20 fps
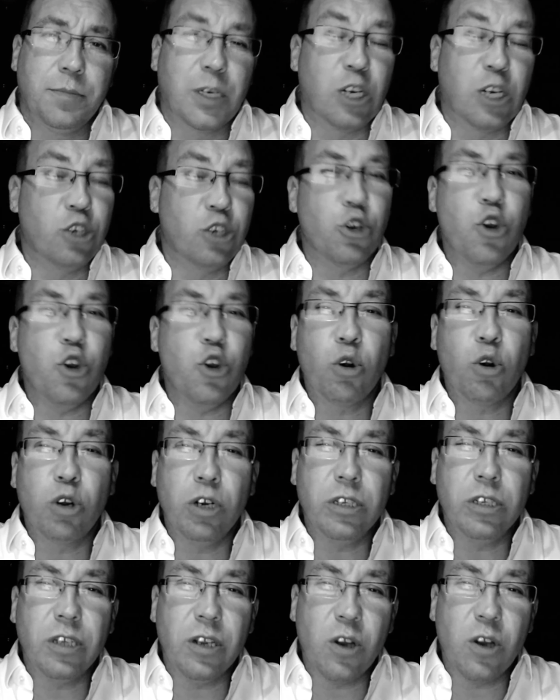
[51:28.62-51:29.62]
Because you're no
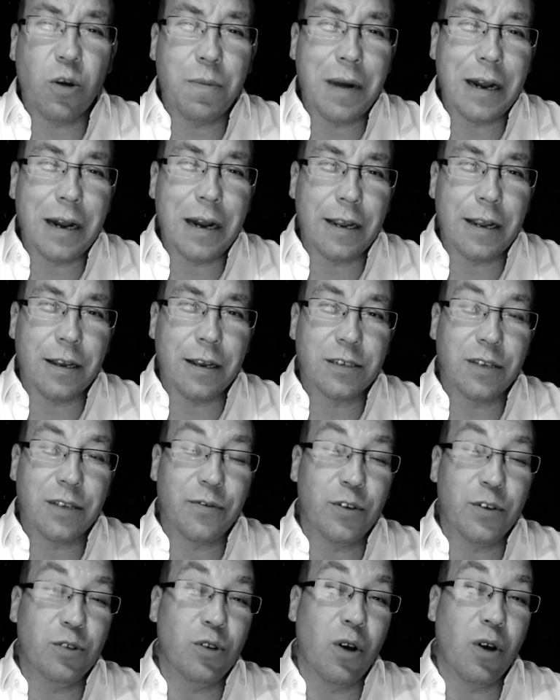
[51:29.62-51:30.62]
good to nobody
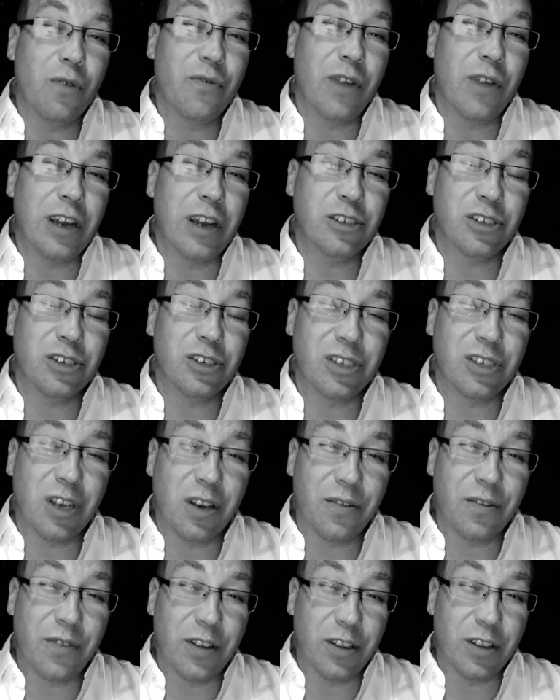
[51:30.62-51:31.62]
else if you don't face
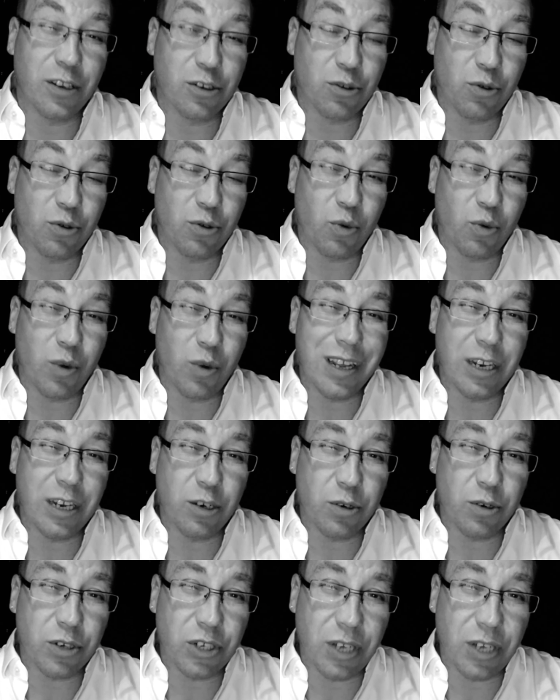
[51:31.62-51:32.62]
yourself and the truth
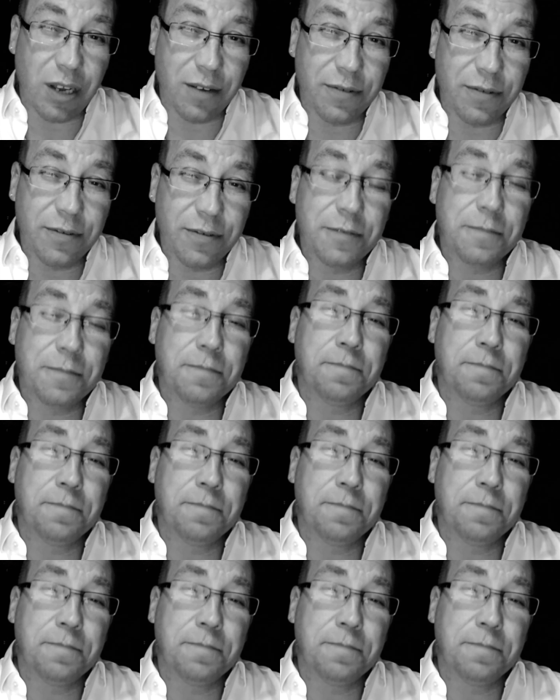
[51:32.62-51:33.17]
within yourself.